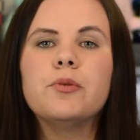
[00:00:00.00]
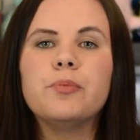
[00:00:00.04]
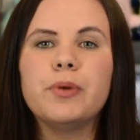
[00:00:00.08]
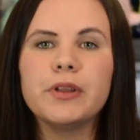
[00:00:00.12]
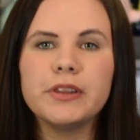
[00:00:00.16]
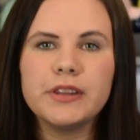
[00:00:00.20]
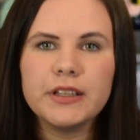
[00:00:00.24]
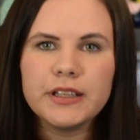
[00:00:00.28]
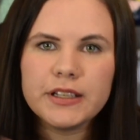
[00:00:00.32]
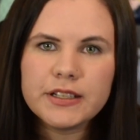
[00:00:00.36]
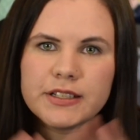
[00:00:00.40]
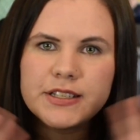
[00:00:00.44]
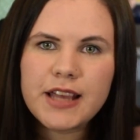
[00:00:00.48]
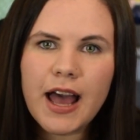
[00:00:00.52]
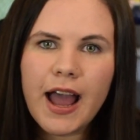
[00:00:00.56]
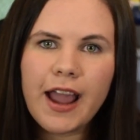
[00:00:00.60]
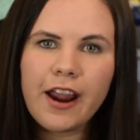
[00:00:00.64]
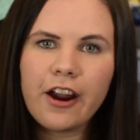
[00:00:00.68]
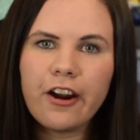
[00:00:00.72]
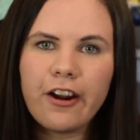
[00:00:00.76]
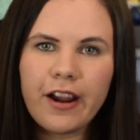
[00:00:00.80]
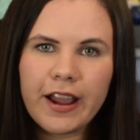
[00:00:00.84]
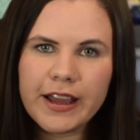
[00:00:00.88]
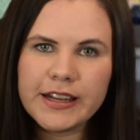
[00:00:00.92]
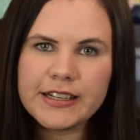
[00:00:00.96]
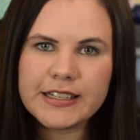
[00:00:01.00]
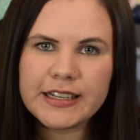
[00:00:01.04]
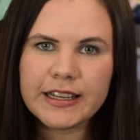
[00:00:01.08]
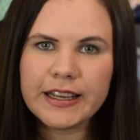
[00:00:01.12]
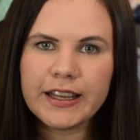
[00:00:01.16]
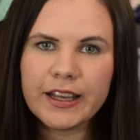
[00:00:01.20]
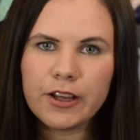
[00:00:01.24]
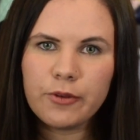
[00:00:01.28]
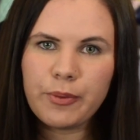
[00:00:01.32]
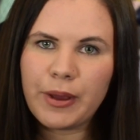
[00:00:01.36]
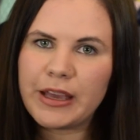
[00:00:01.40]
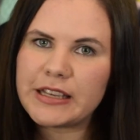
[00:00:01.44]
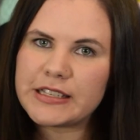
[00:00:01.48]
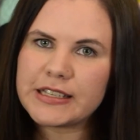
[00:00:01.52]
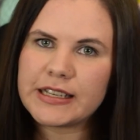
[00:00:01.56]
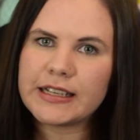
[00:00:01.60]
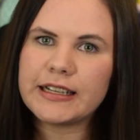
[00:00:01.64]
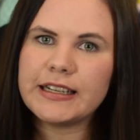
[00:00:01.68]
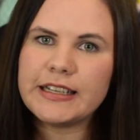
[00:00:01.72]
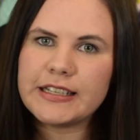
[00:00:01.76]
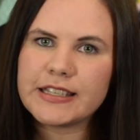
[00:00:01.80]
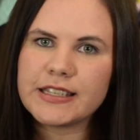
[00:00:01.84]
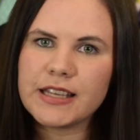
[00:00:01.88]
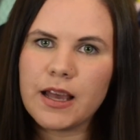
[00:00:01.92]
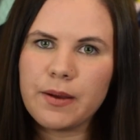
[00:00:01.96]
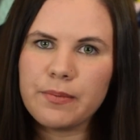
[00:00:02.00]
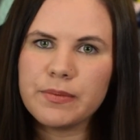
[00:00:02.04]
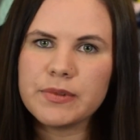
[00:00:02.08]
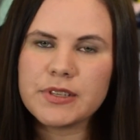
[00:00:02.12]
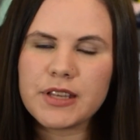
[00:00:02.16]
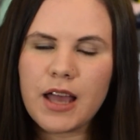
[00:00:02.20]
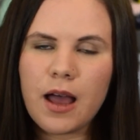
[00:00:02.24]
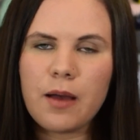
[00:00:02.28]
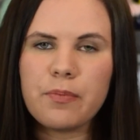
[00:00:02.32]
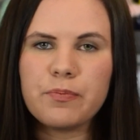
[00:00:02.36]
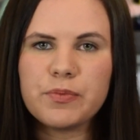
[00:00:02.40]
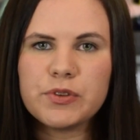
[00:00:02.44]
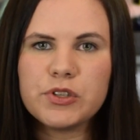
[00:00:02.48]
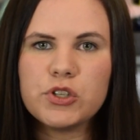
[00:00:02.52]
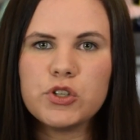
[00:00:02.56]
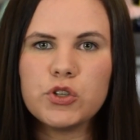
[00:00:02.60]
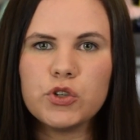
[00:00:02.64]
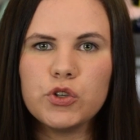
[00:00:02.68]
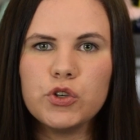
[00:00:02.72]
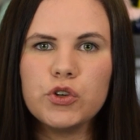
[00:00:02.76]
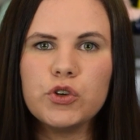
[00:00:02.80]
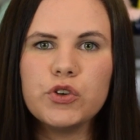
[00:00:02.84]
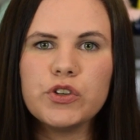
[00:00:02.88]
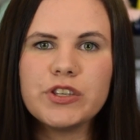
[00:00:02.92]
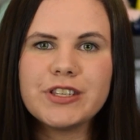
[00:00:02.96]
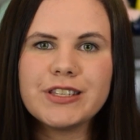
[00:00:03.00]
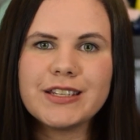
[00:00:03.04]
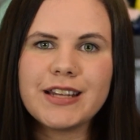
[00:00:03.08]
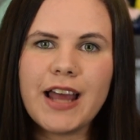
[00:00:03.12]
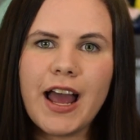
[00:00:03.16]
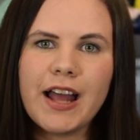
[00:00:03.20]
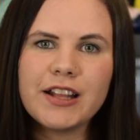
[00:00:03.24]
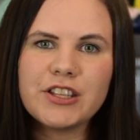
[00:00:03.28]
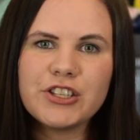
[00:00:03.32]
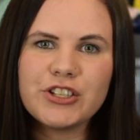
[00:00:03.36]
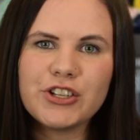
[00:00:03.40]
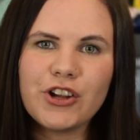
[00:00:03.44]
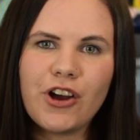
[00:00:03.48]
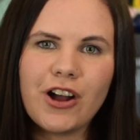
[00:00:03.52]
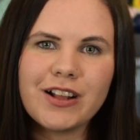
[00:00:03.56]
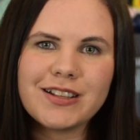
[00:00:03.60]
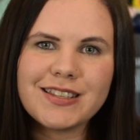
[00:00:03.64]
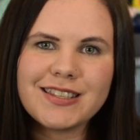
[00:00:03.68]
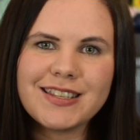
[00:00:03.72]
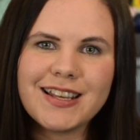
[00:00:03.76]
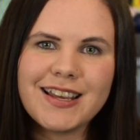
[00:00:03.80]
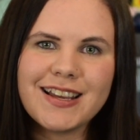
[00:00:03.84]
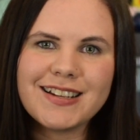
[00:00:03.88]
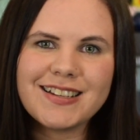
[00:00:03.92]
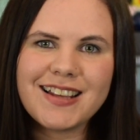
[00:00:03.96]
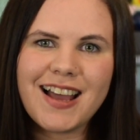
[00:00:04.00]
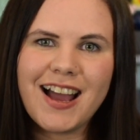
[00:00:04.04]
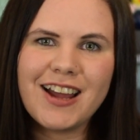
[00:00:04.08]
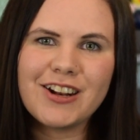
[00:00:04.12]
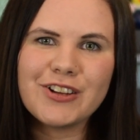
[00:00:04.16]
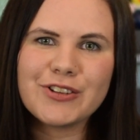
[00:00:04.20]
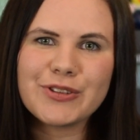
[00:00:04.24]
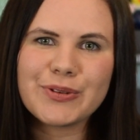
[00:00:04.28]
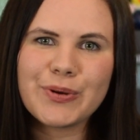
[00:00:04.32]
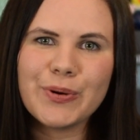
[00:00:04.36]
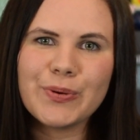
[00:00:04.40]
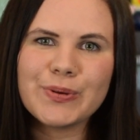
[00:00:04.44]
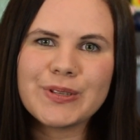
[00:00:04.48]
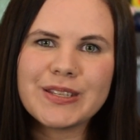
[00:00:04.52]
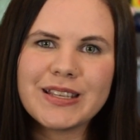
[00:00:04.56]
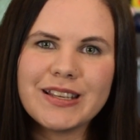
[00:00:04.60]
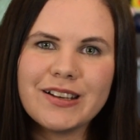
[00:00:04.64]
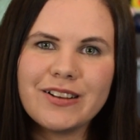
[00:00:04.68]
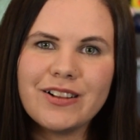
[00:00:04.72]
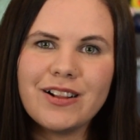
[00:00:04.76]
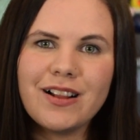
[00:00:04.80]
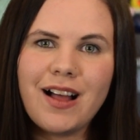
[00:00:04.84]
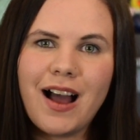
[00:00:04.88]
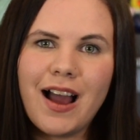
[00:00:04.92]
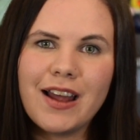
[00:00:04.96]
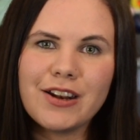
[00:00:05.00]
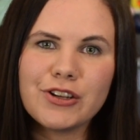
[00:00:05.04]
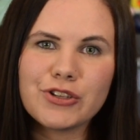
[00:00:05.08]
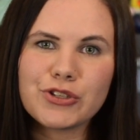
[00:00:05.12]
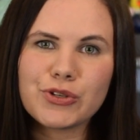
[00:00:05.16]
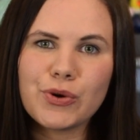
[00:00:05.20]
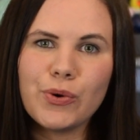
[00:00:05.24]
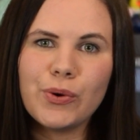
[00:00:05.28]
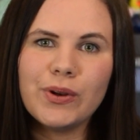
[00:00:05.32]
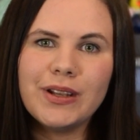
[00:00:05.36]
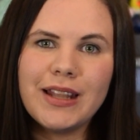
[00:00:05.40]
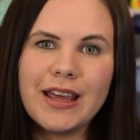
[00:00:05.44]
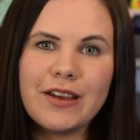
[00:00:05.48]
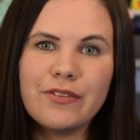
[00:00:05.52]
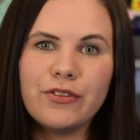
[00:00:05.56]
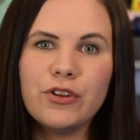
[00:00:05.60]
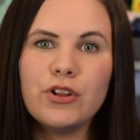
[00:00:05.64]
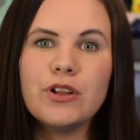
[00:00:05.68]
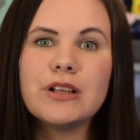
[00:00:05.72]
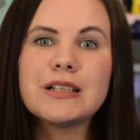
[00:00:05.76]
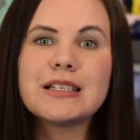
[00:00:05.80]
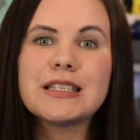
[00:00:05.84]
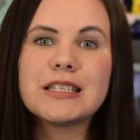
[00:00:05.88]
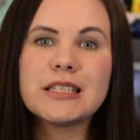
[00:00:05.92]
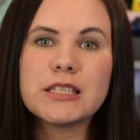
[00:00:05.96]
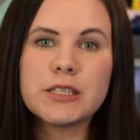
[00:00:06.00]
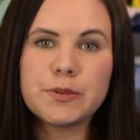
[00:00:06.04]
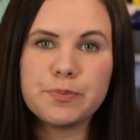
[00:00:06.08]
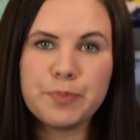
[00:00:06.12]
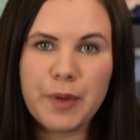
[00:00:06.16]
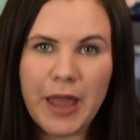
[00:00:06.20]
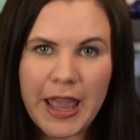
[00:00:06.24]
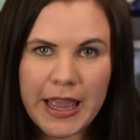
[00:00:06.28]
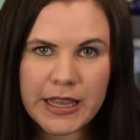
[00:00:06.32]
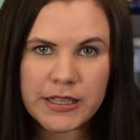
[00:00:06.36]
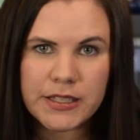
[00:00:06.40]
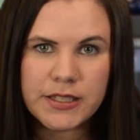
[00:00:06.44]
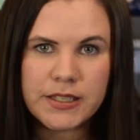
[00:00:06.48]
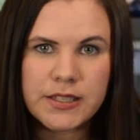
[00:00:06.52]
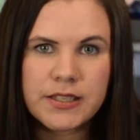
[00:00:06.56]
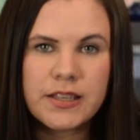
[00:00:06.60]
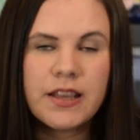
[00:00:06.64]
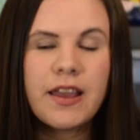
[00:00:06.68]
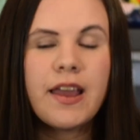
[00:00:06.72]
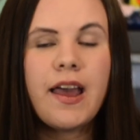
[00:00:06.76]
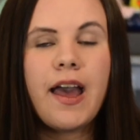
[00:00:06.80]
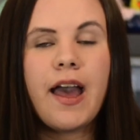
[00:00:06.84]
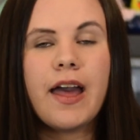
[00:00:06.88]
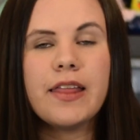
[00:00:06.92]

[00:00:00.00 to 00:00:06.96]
But the entire idea basically sums up to stats.set_skill_level space.